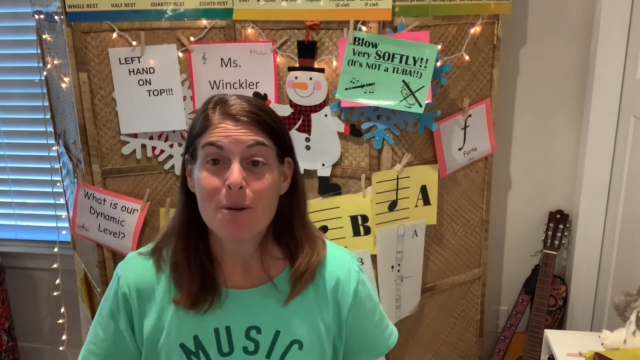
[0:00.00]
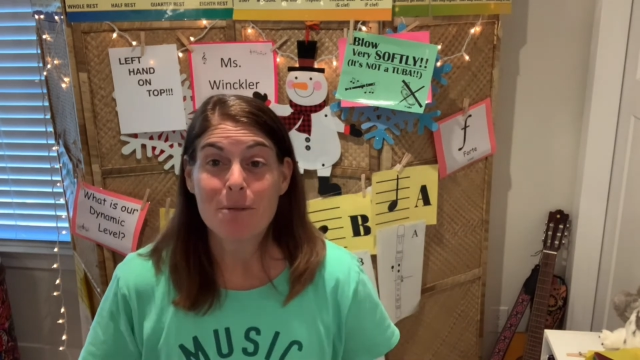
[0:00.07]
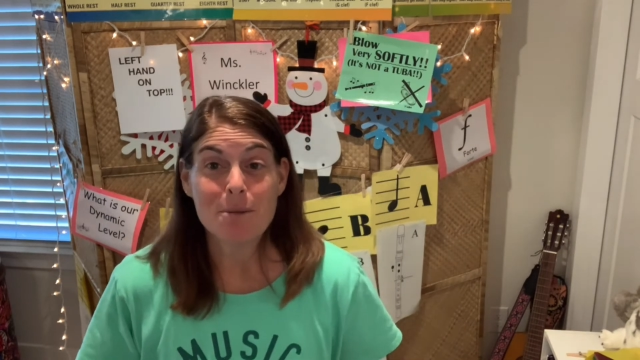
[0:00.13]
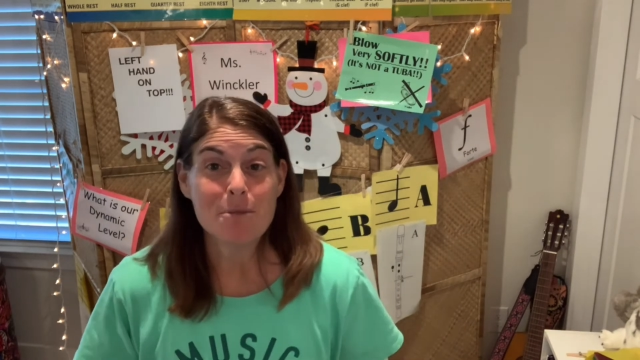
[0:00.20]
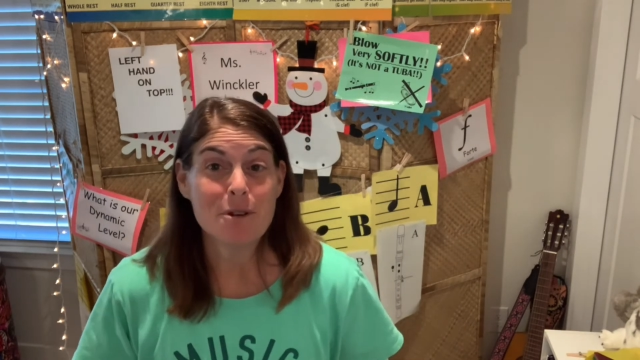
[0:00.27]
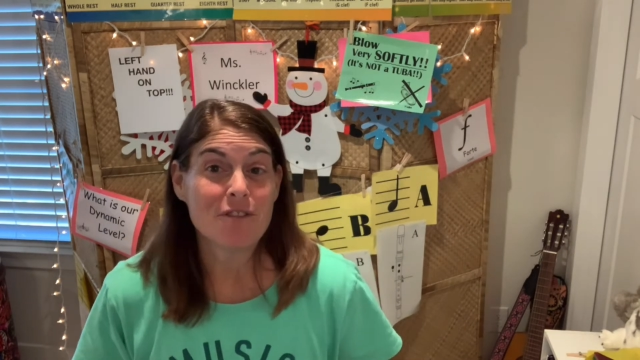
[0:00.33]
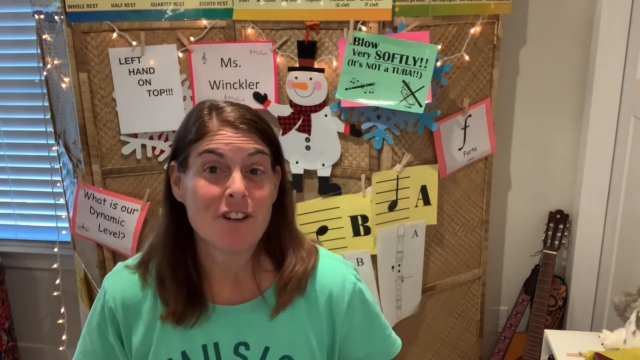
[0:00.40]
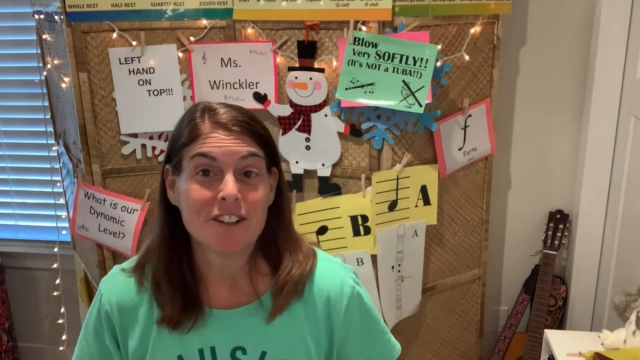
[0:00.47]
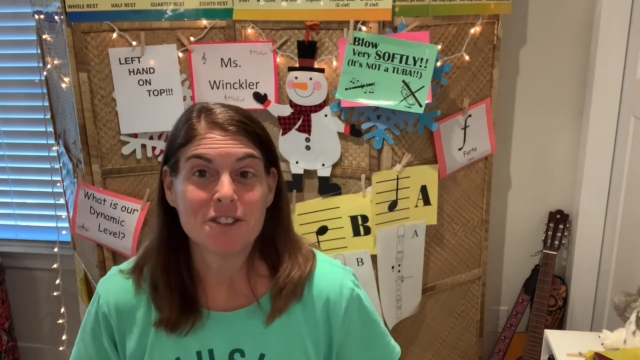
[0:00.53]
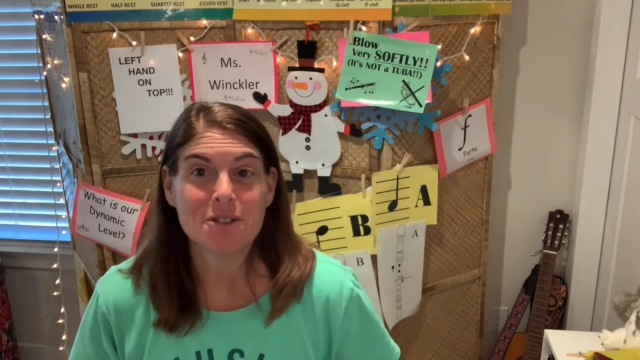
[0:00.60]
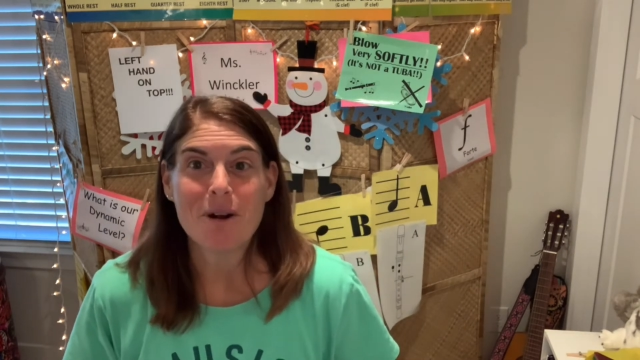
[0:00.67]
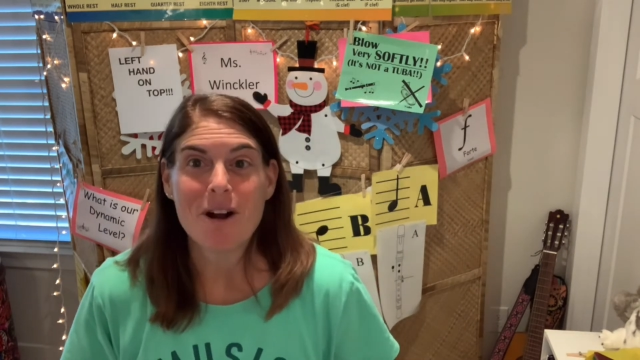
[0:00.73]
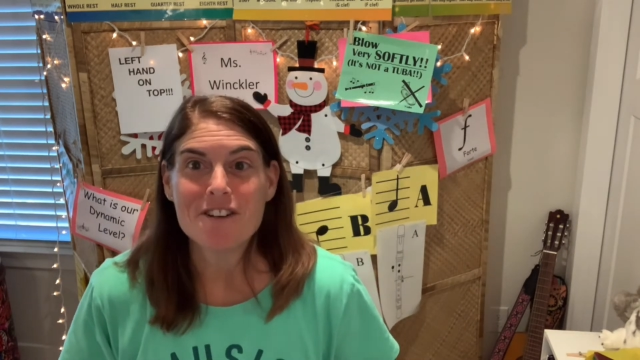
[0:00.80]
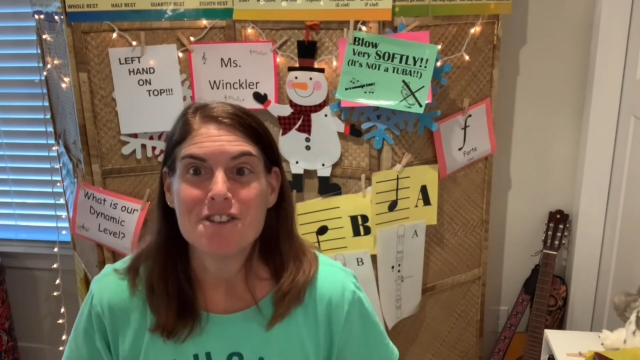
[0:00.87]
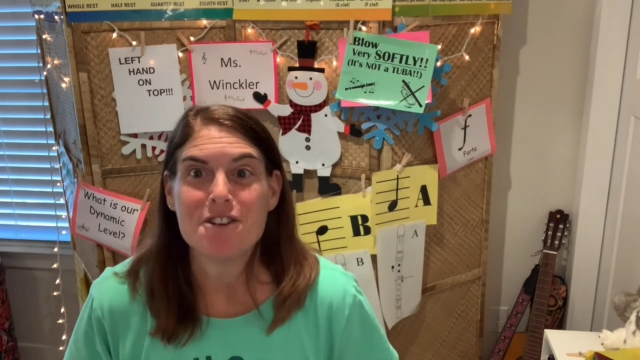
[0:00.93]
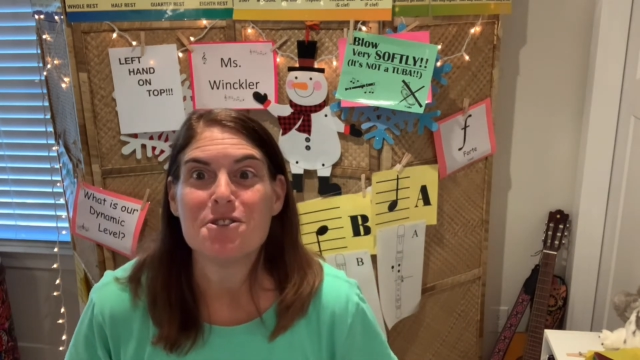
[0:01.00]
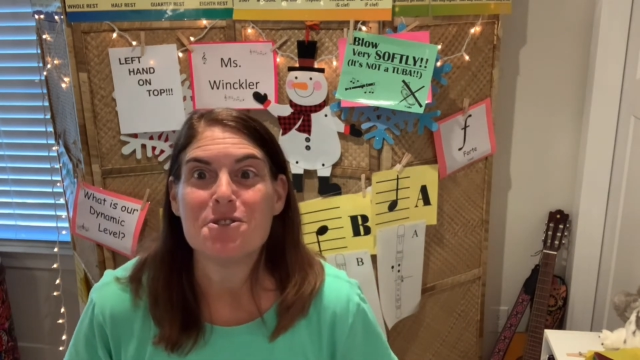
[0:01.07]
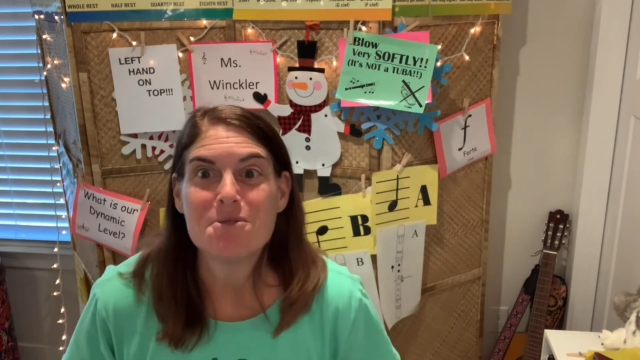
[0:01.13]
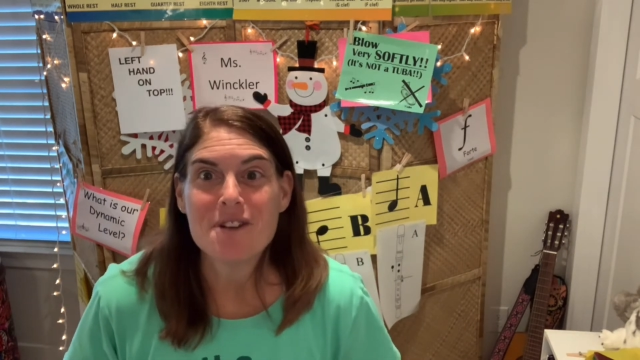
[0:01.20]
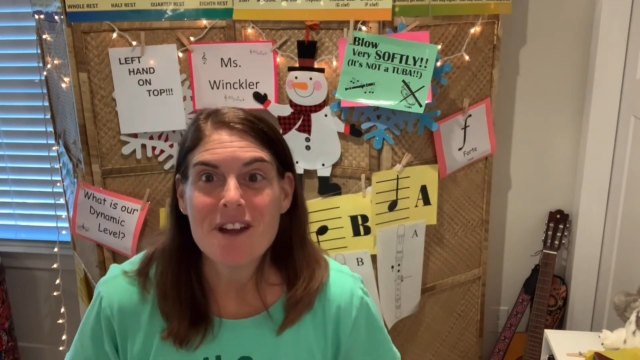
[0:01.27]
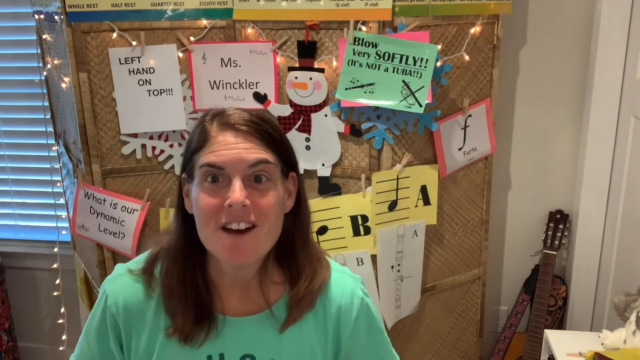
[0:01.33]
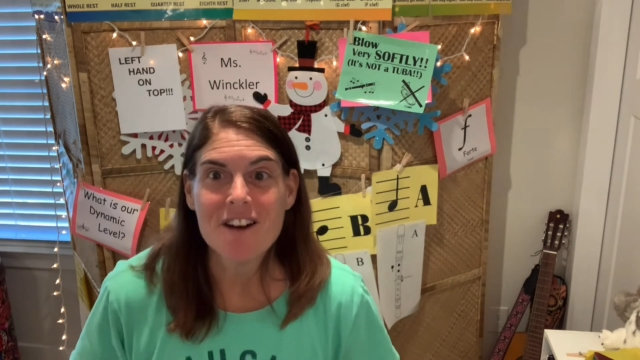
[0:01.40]
move on to our new
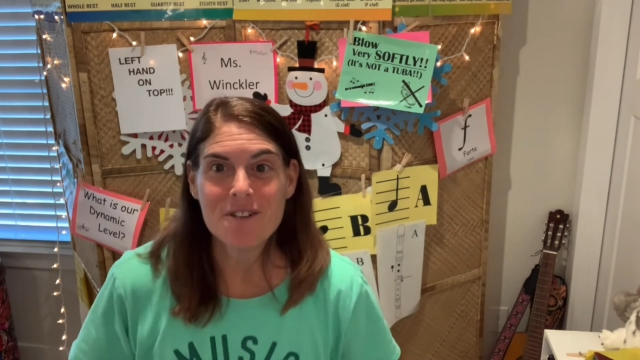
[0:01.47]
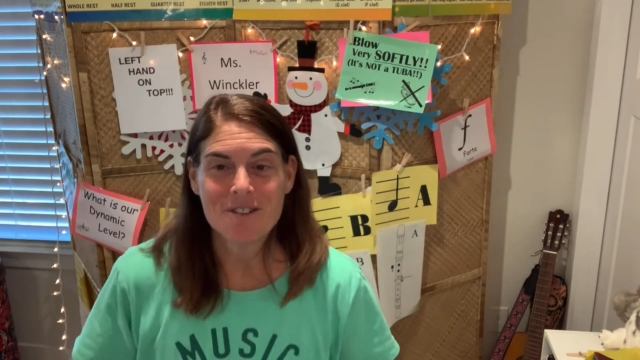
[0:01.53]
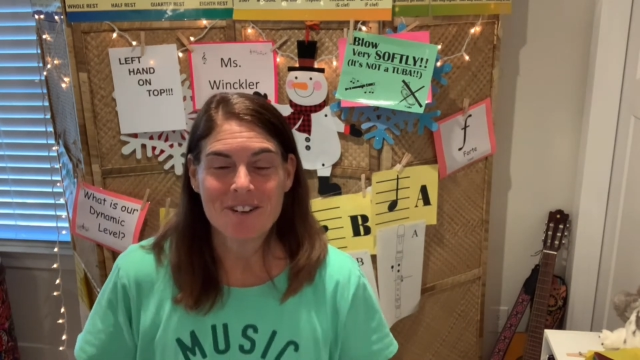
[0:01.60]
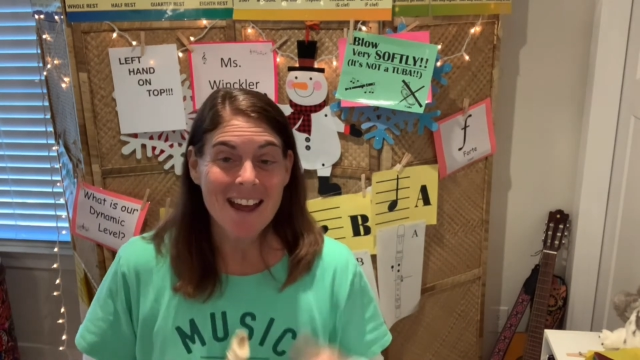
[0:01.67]
note,